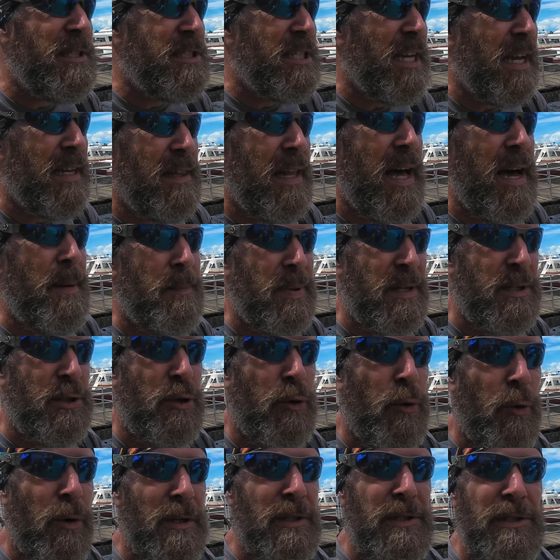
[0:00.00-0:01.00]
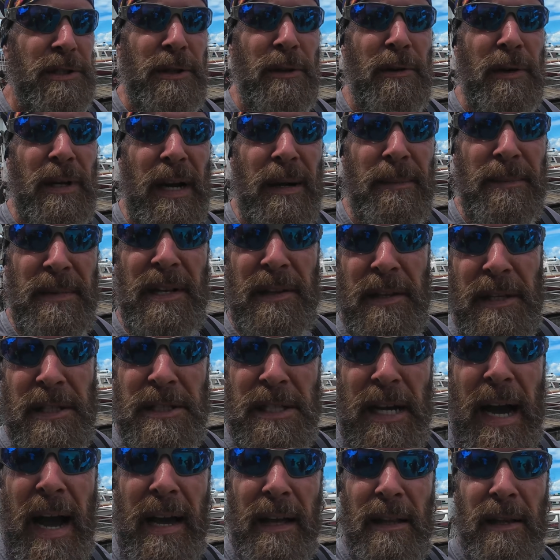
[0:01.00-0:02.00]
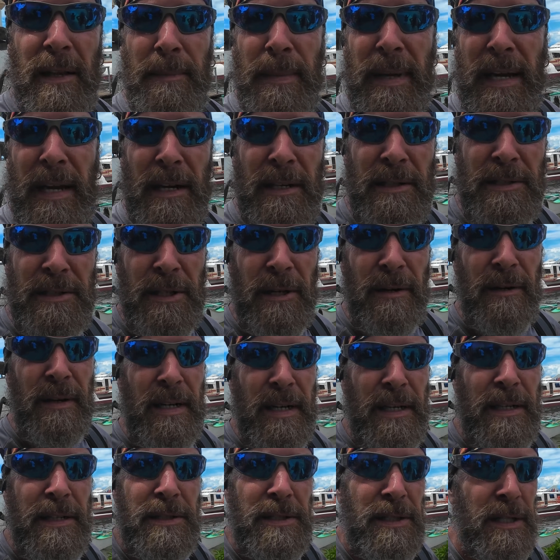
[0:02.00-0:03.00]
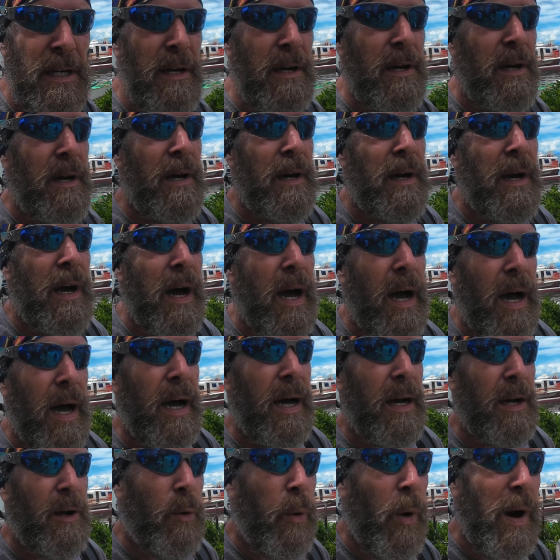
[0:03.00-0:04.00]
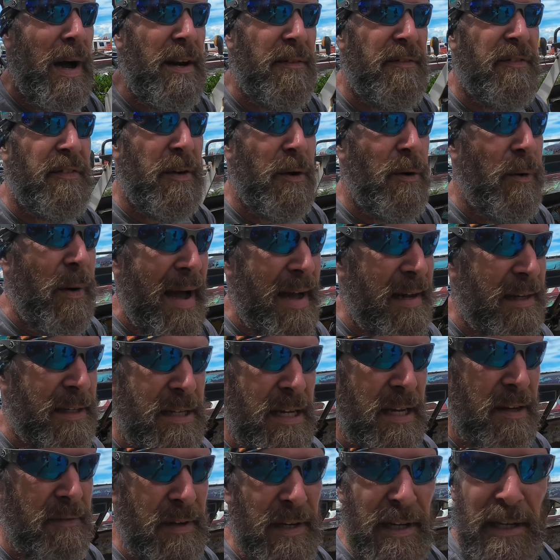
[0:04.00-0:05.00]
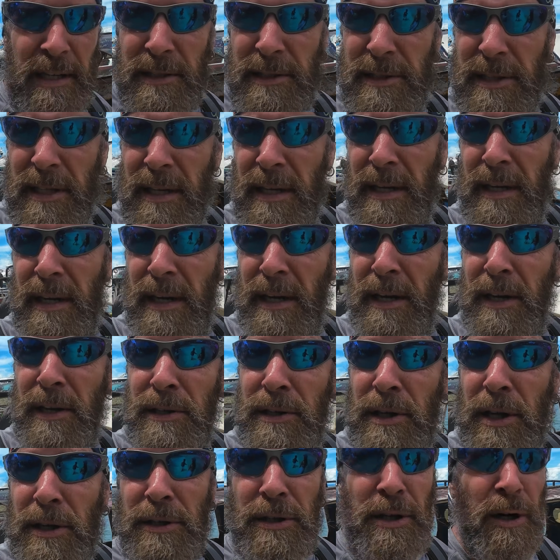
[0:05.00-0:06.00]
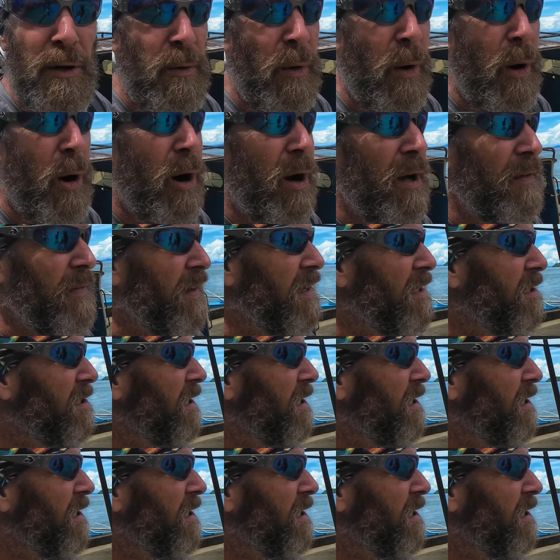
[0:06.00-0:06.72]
say a lot, but tourists do come to this island because there is quite a few activities to do on this